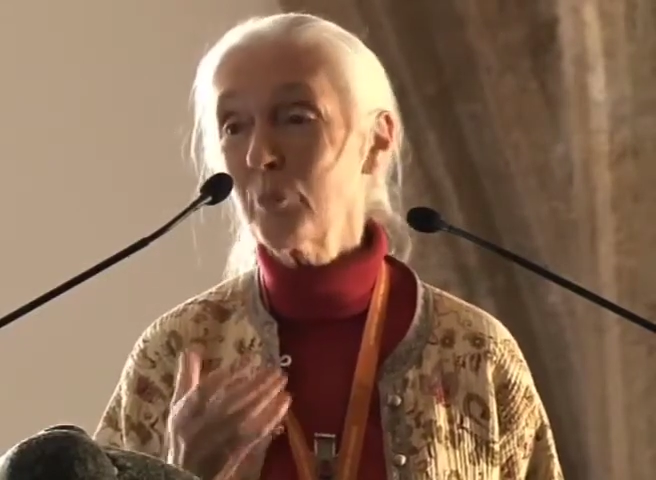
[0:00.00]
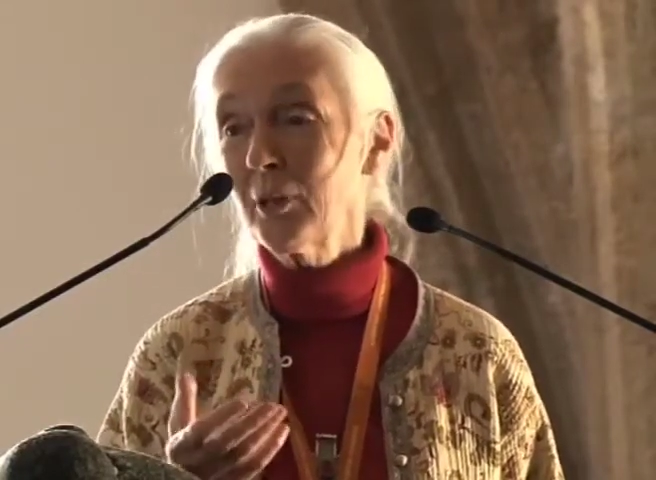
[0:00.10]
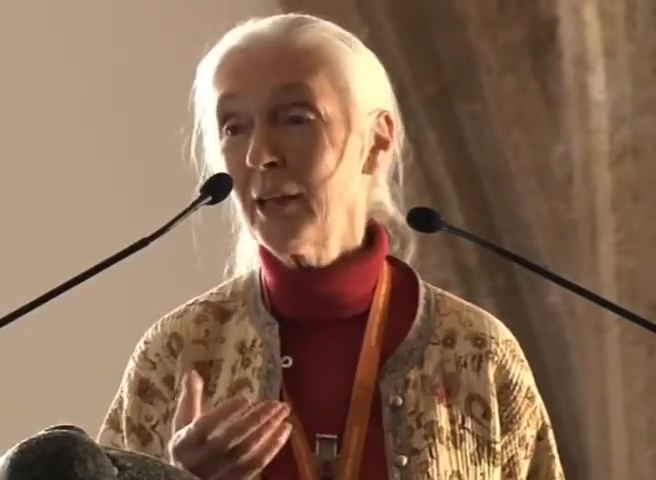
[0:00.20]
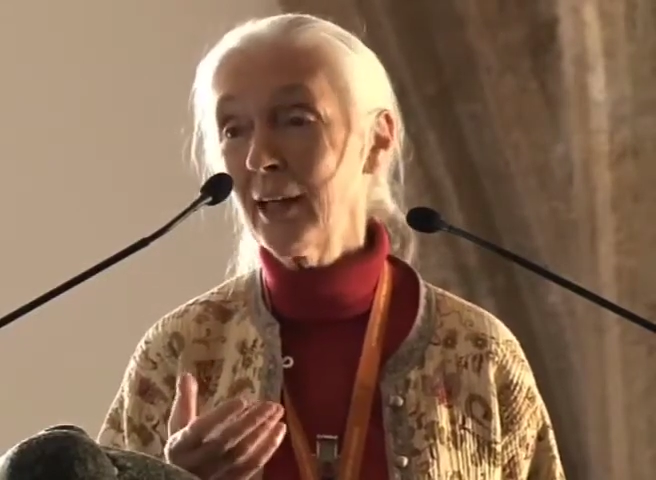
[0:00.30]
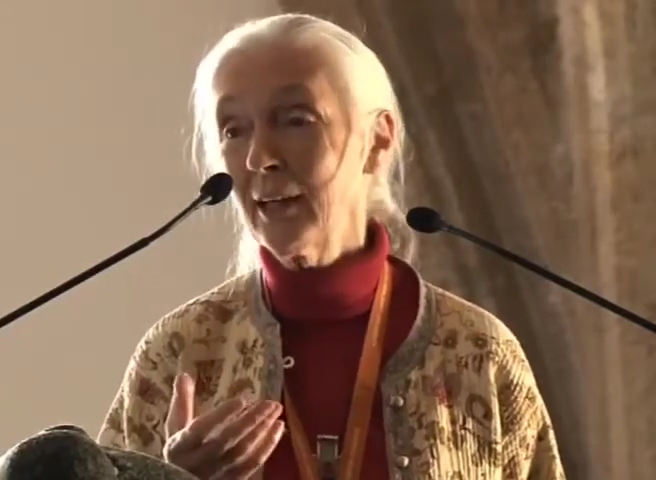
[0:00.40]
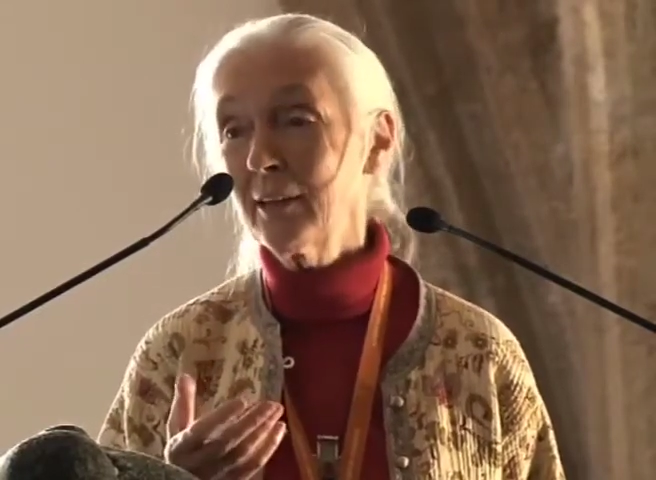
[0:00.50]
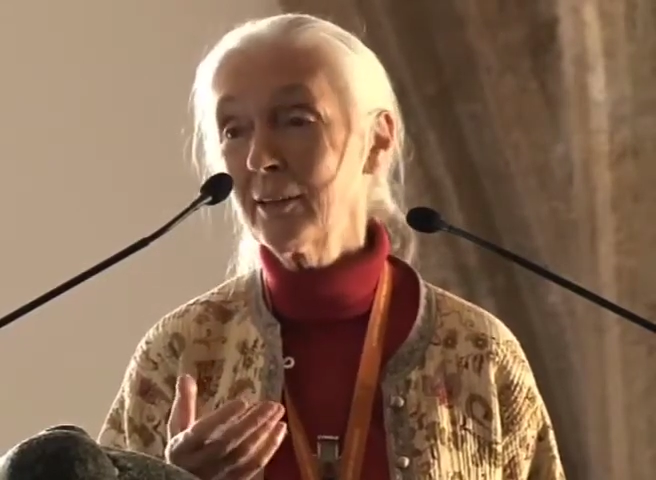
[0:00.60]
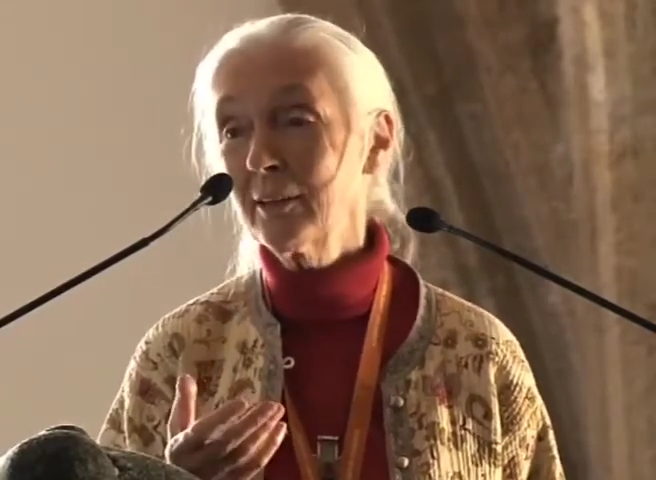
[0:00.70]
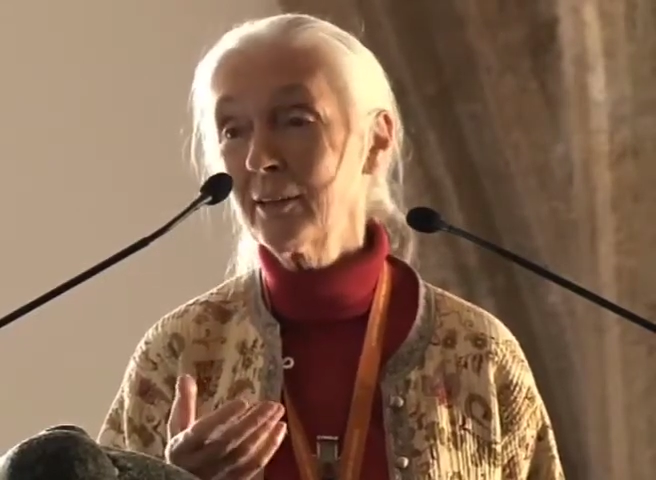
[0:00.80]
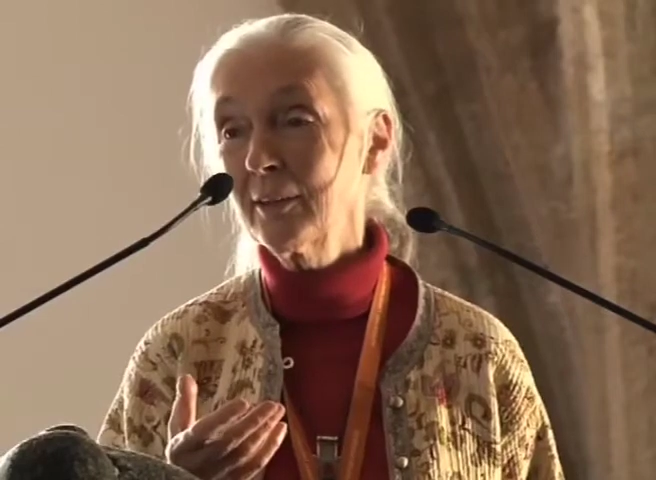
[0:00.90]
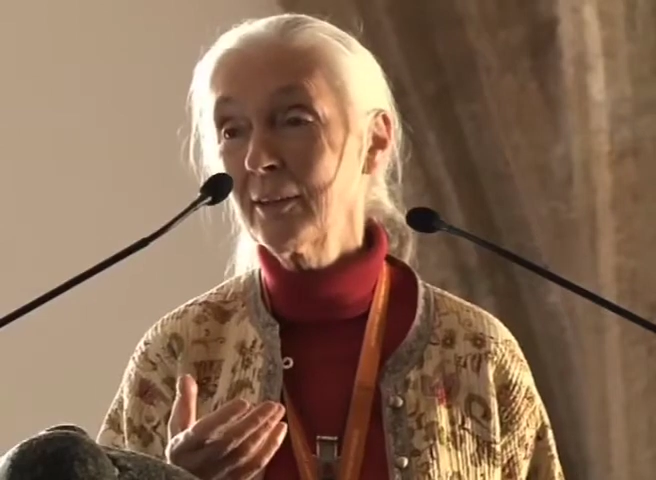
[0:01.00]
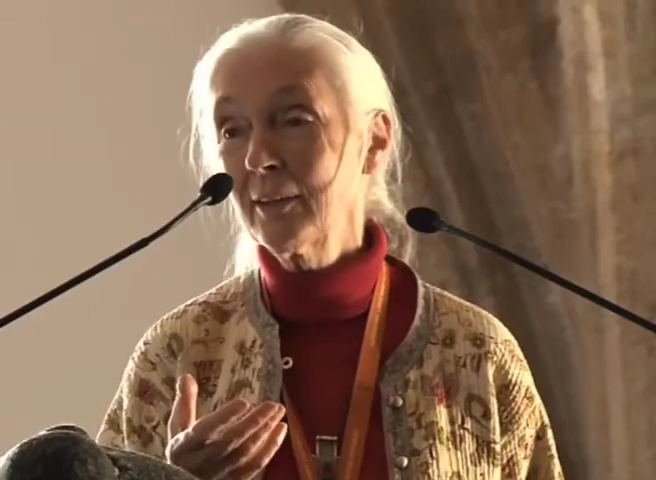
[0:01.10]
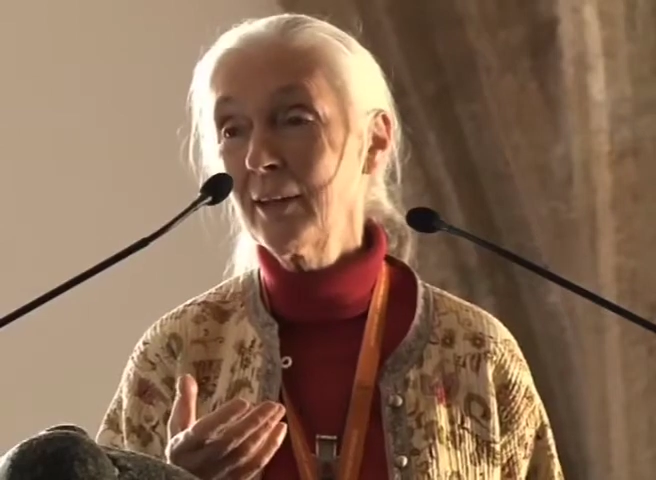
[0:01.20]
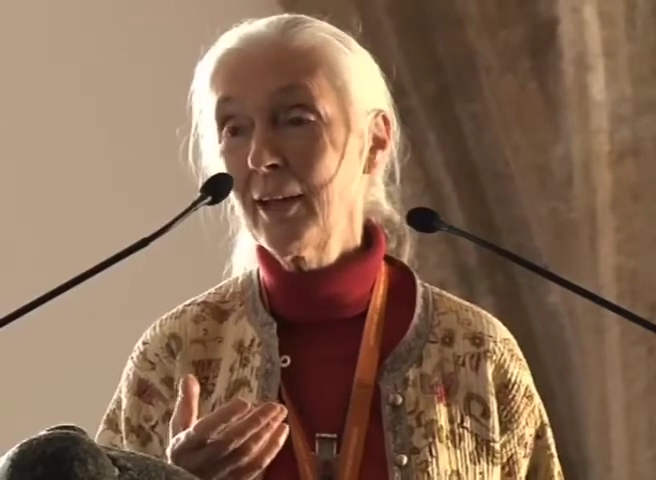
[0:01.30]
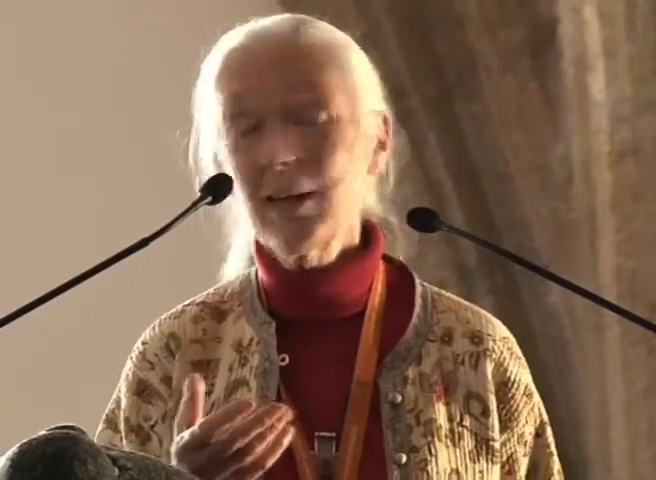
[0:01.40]
money.
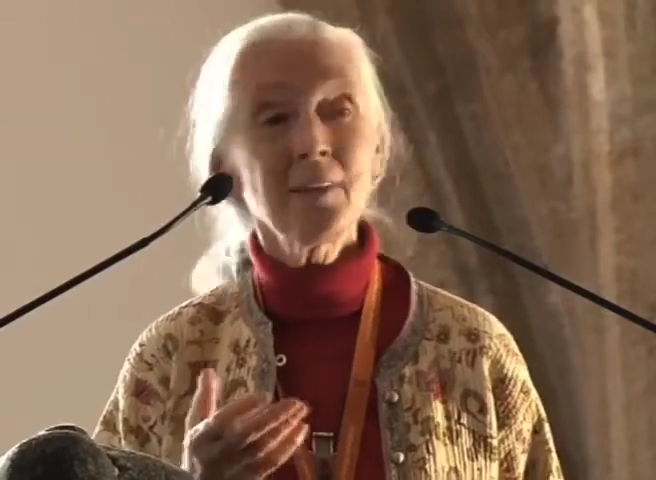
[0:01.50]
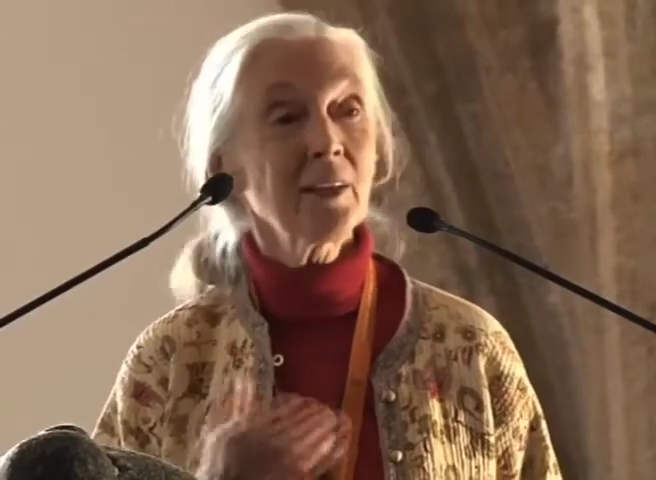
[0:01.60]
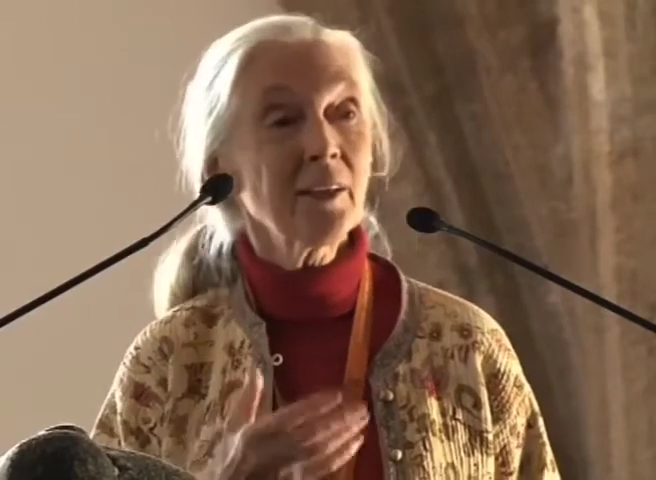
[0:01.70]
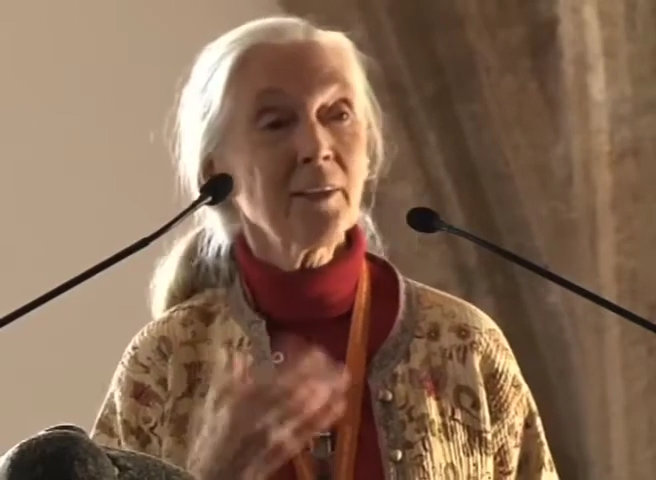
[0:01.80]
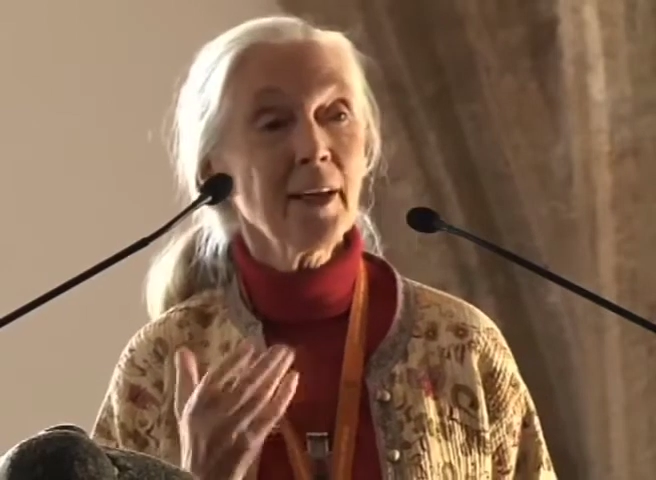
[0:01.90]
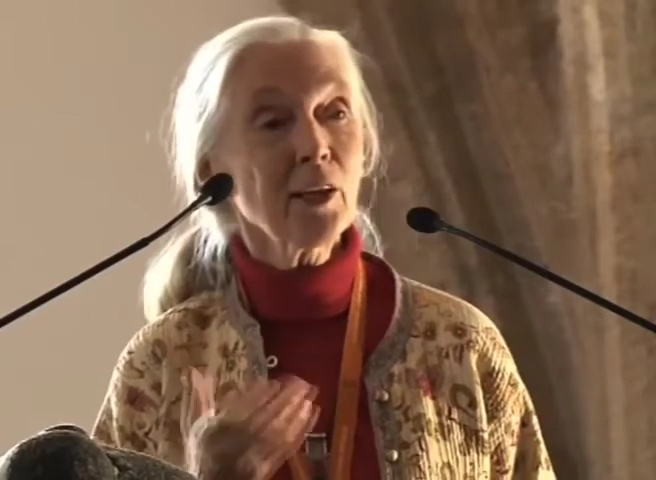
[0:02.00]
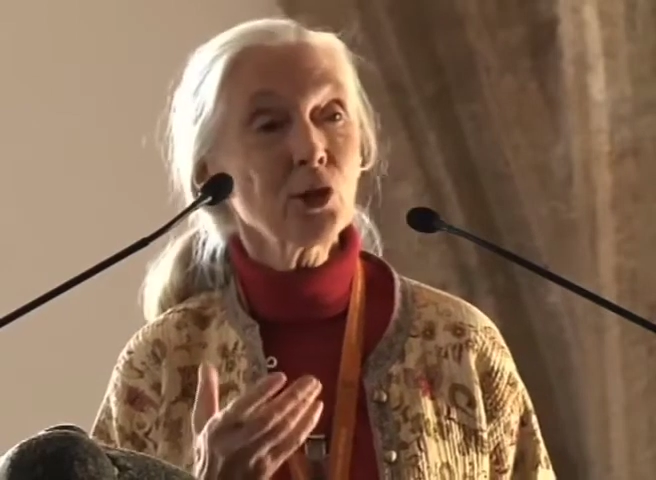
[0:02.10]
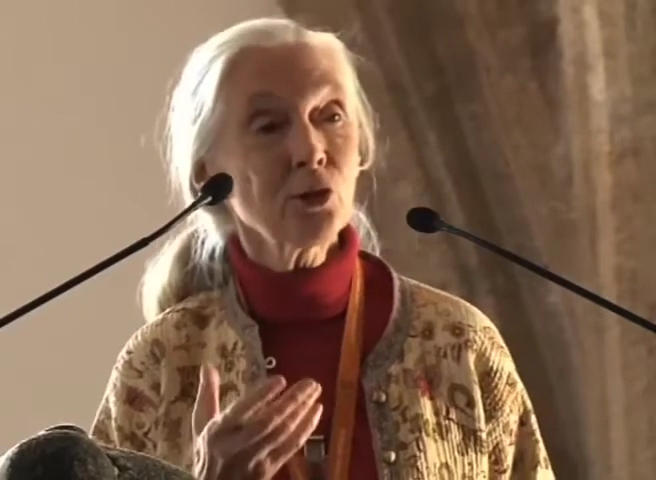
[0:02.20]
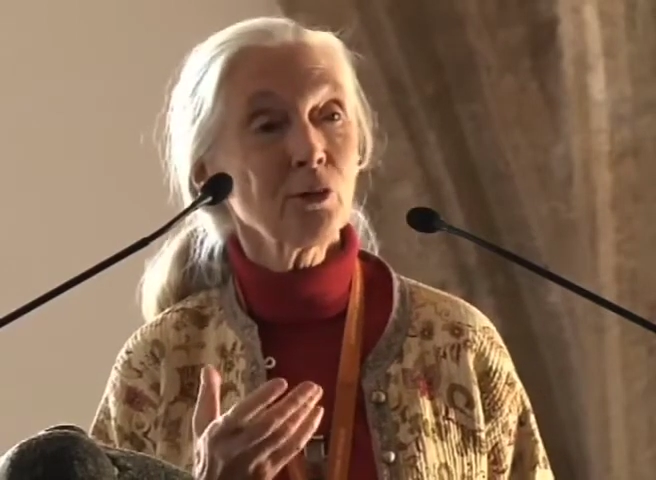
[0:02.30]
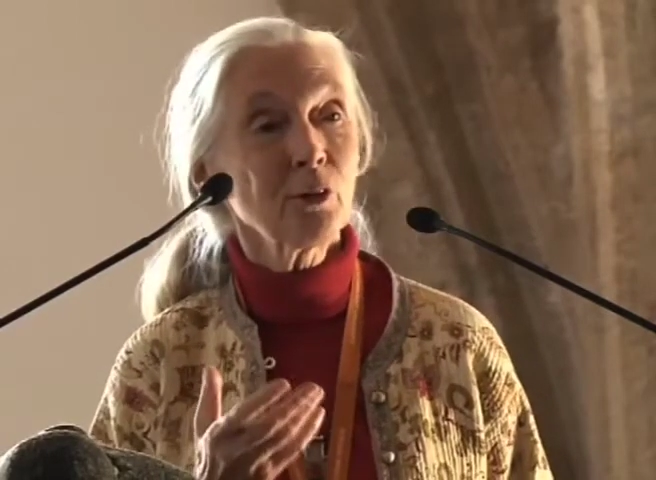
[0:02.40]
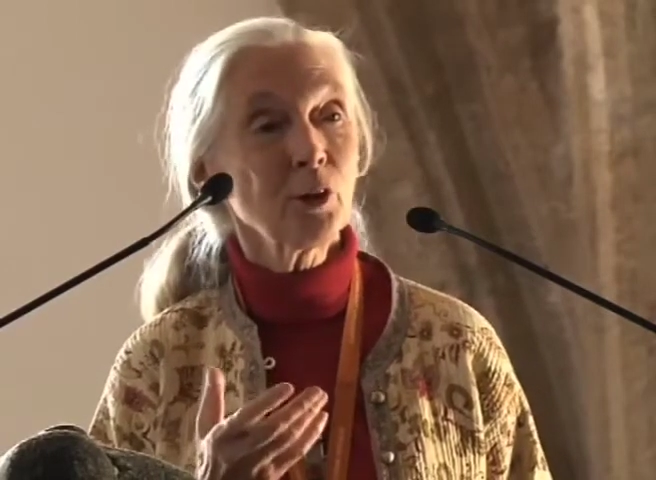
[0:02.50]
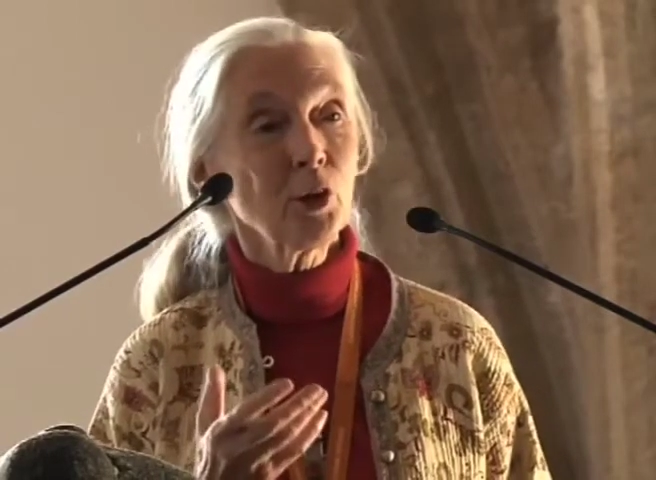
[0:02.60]
And the connection